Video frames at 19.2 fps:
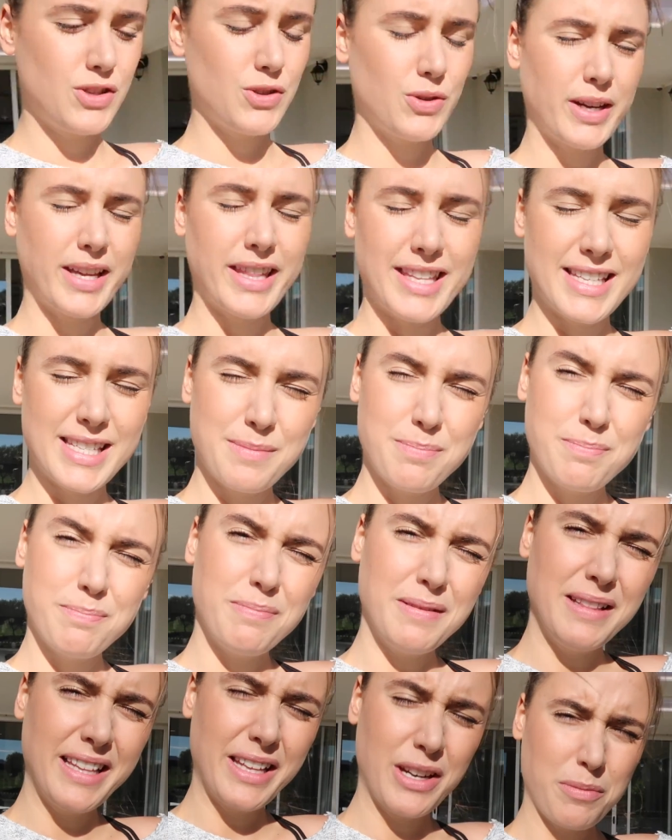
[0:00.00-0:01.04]
enjoy this
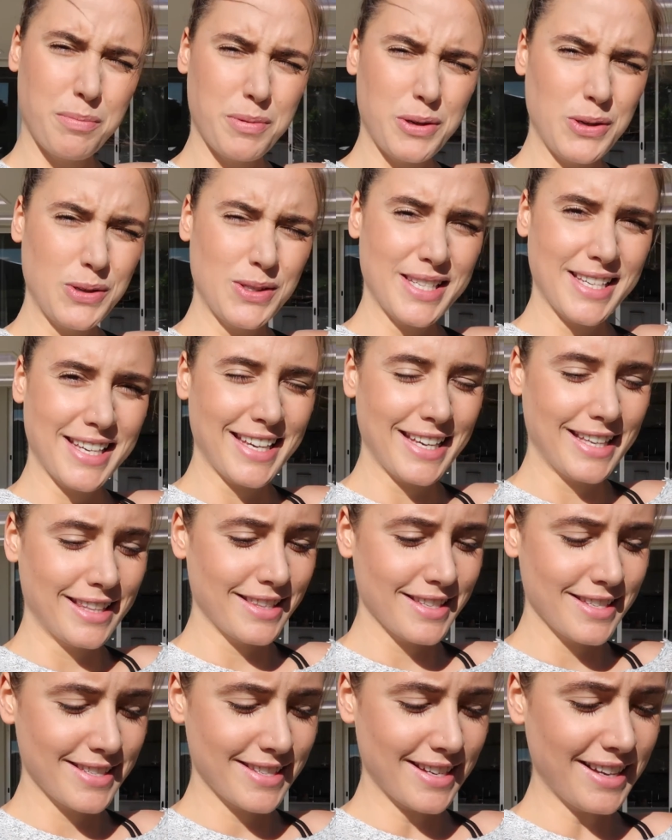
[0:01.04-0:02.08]
little beauty in
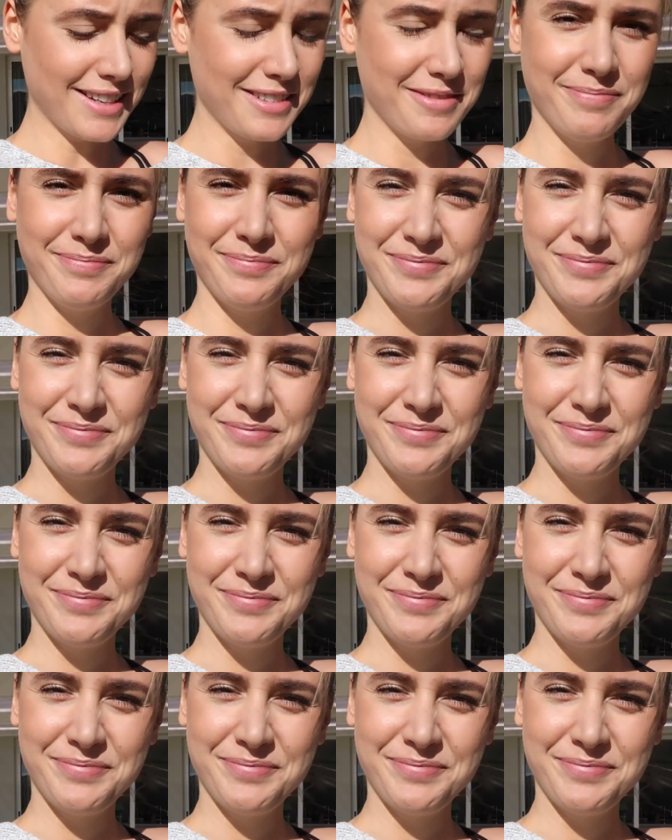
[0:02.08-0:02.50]
the sun.